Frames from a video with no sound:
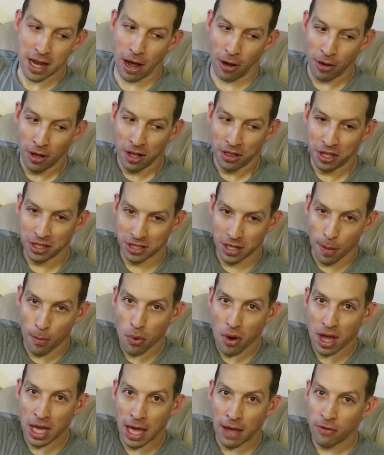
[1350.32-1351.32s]
Now, this
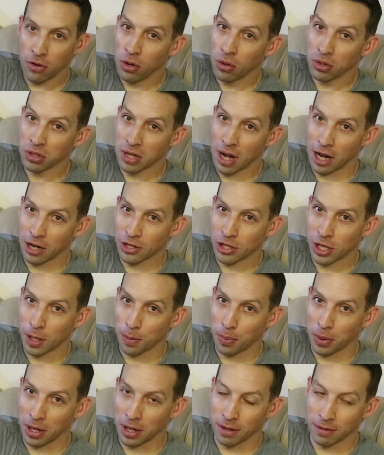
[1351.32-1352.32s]
number I gave you is not
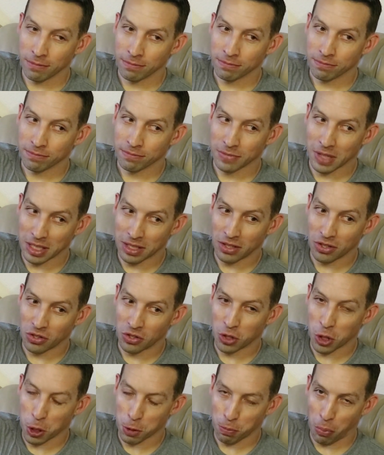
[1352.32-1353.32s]
shipping. This is
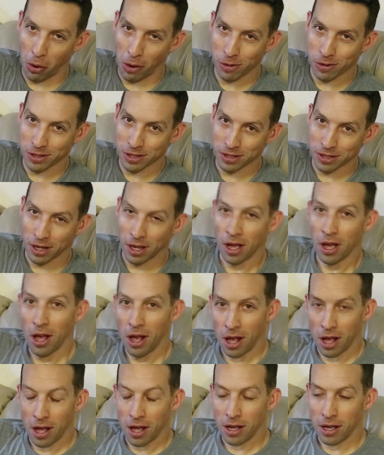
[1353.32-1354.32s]
just parts.
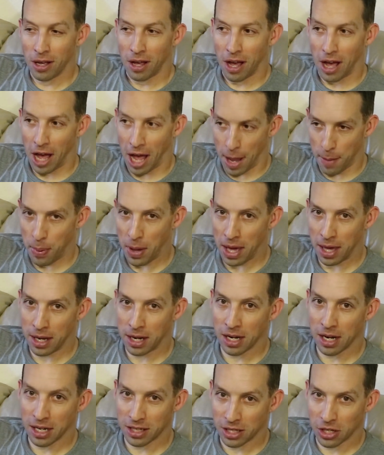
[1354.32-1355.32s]
I paid
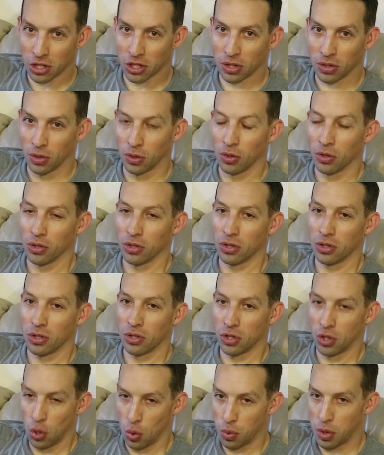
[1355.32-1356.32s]
an additional
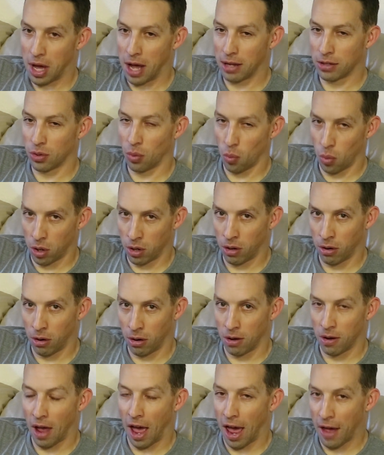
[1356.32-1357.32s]

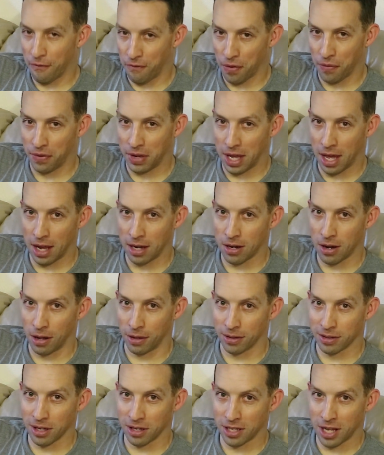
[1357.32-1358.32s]

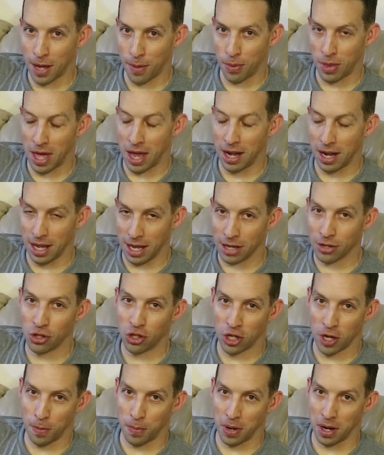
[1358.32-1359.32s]
$2,158 on top of that in
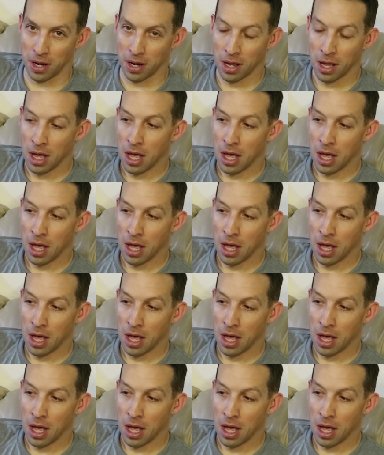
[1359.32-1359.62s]
shipping.